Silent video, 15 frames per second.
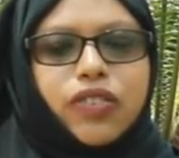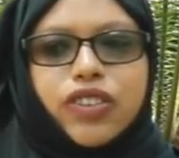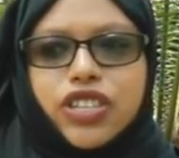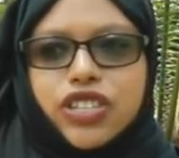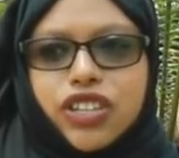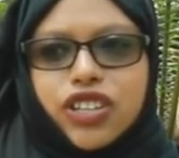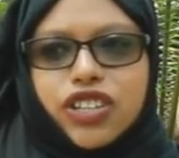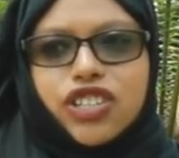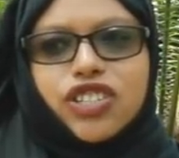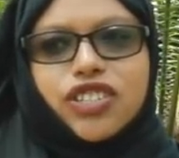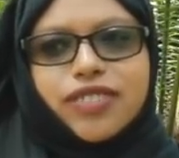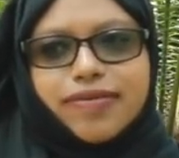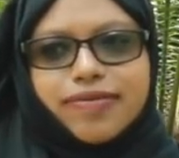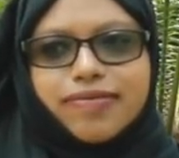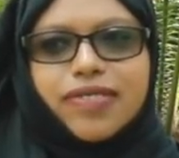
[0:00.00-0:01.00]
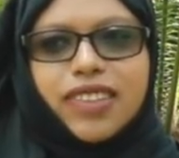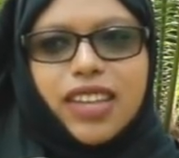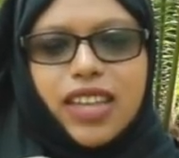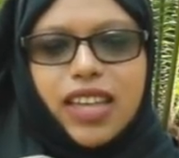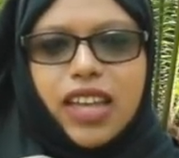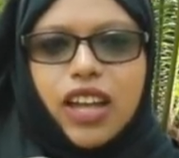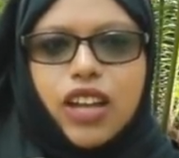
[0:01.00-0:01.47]
Research.
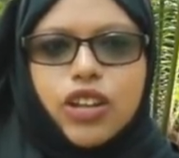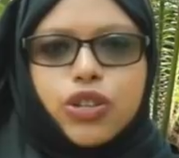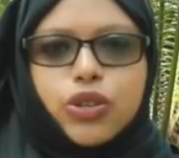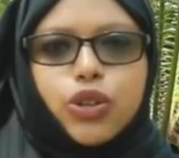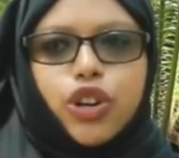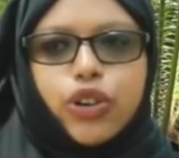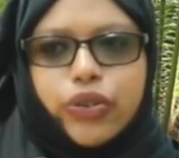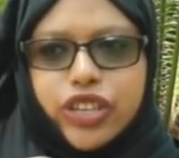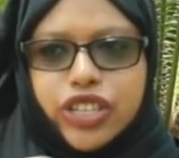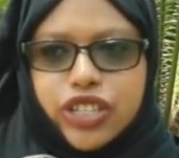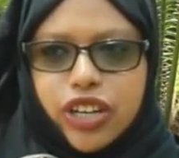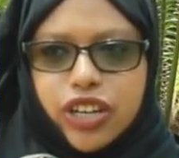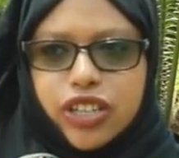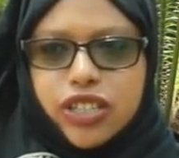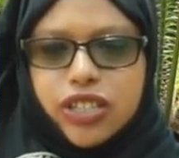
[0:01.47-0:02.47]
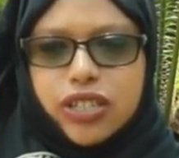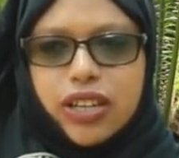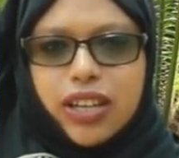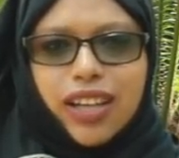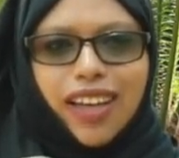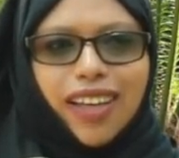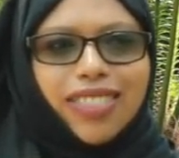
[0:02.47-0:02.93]
Do your research.
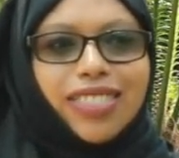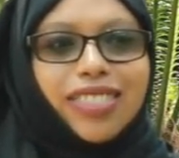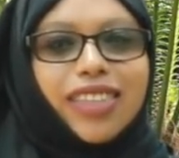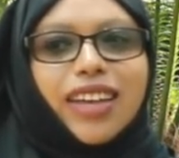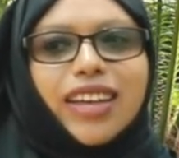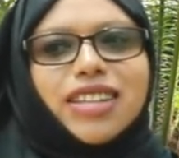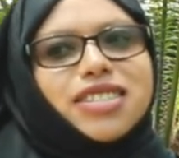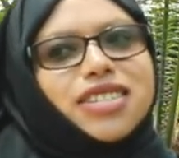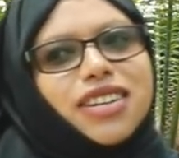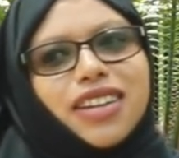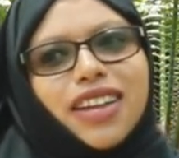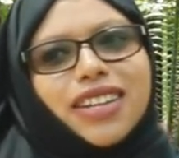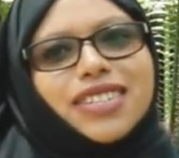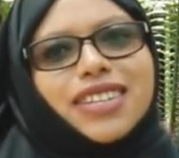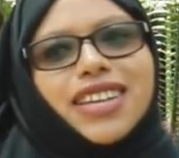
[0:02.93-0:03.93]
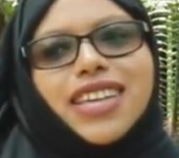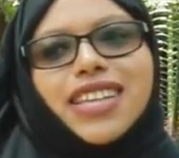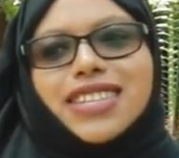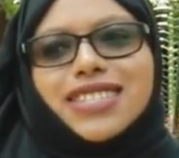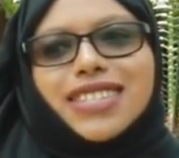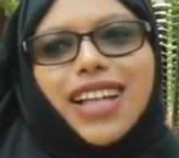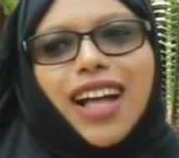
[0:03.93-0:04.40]
The internet
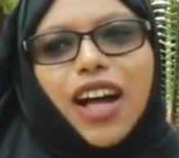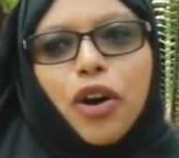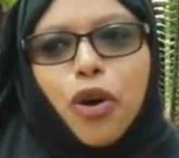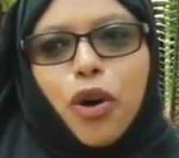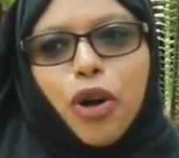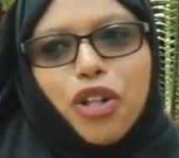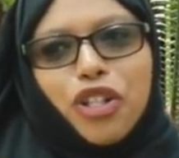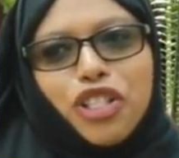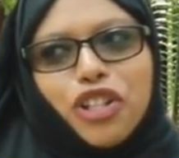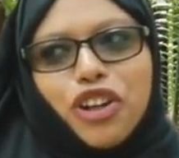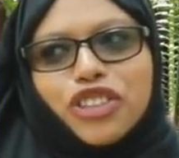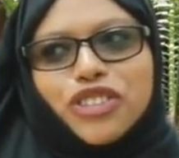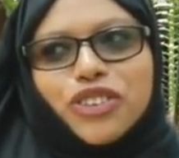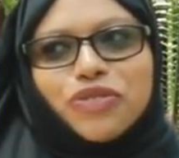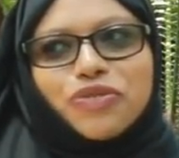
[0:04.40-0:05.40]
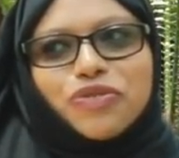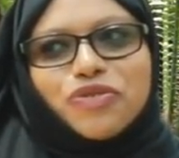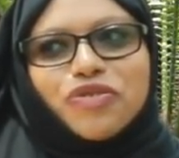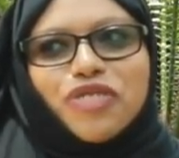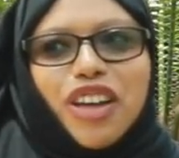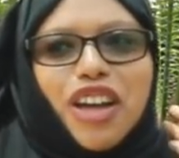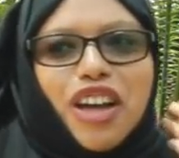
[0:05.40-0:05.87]
is a whole lot of
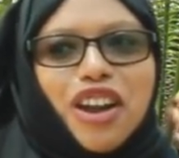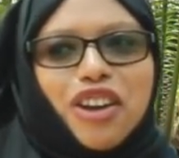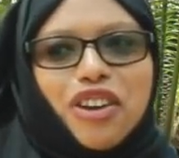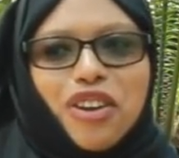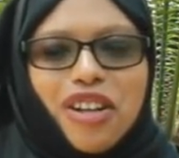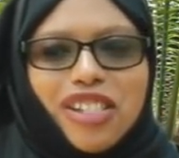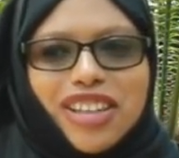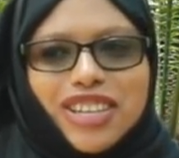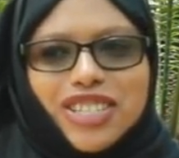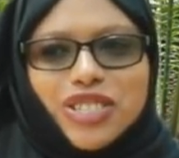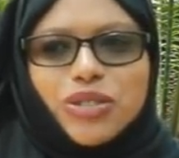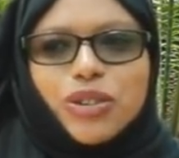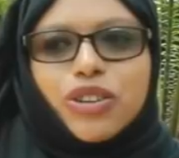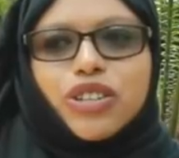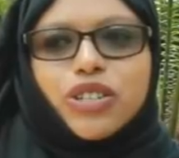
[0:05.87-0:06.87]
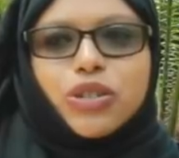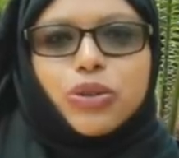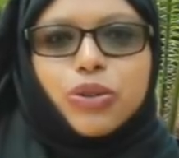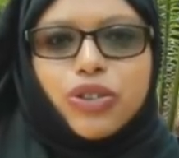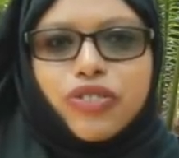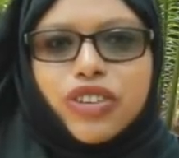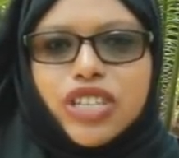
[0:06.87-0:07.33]
knowledge. So
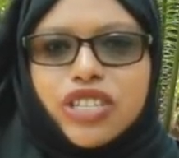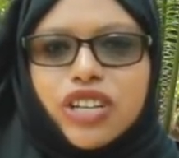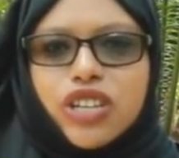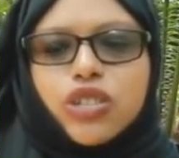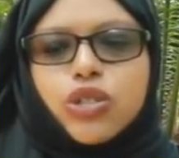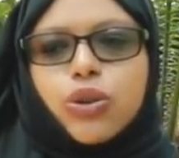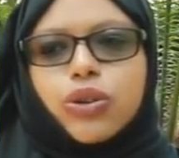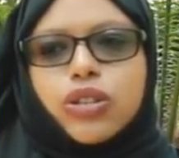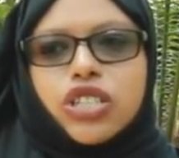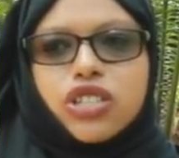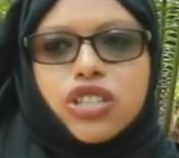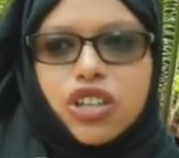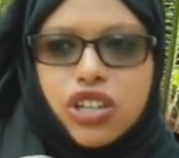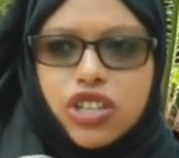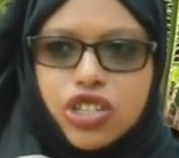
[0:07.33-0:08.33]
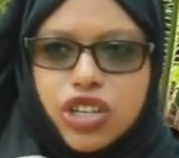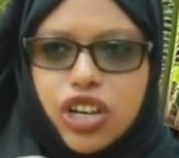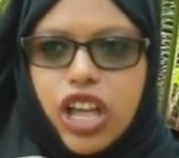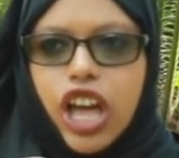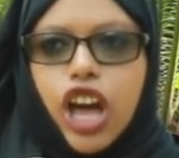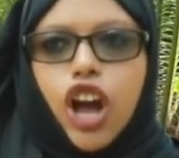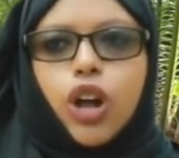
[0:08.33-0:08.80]
do research. So search
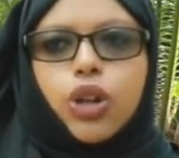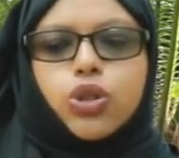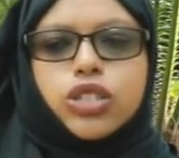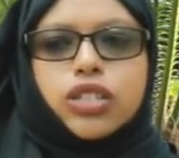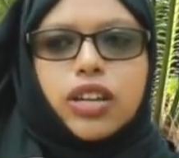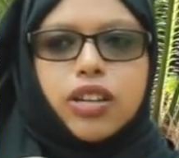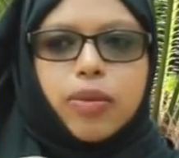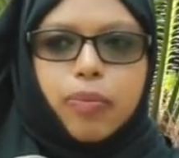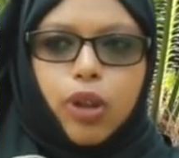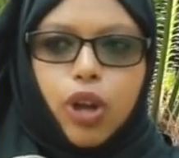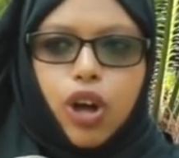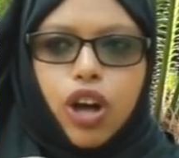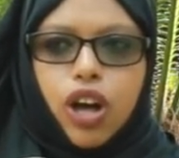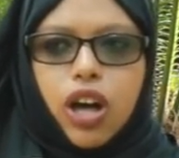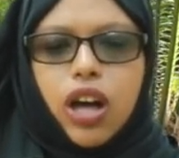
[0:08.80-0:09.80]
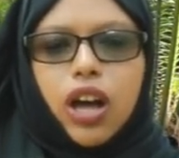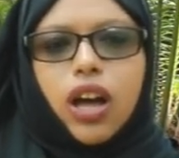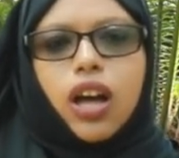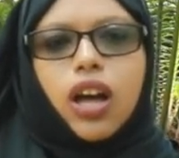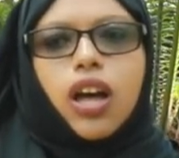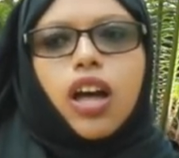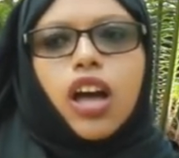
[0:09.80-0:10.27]
how to start a blog,
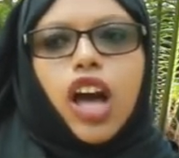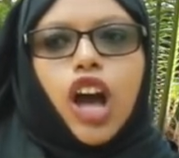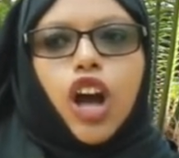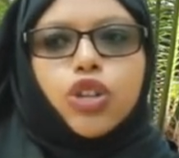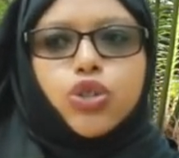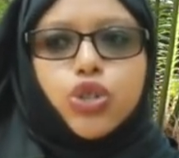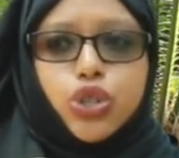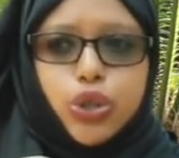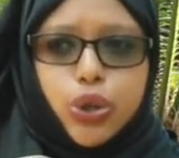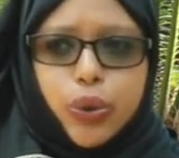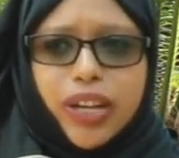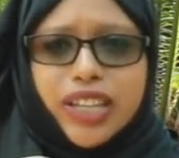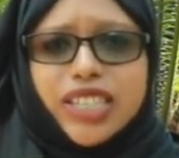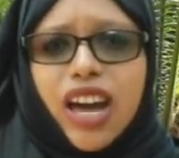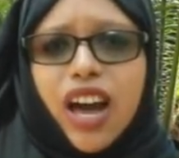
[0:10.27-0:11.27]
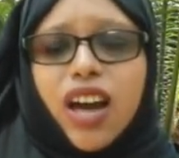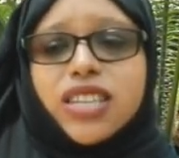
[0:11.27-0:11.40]
how to do it.